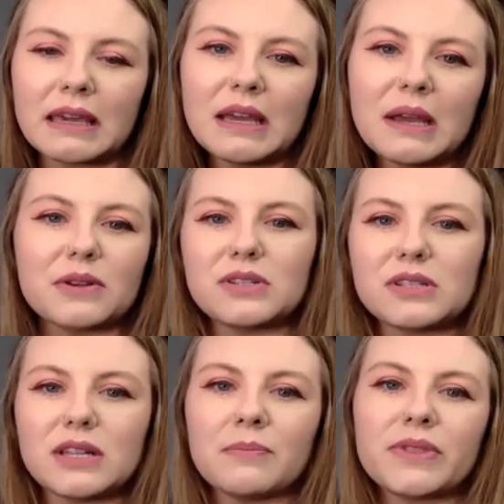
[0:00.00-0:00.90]
there's
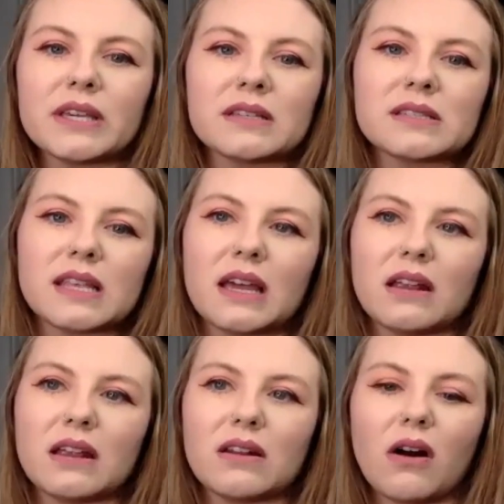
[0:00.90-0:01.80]
some things
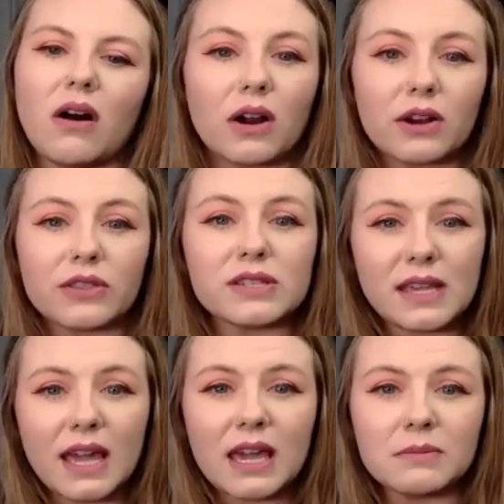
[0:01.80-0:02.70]
that are the
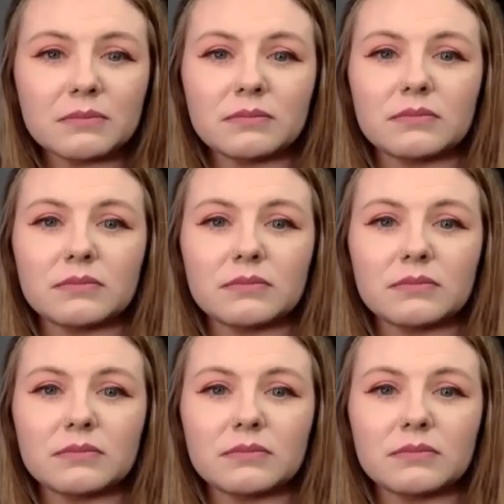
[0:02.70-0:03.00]
same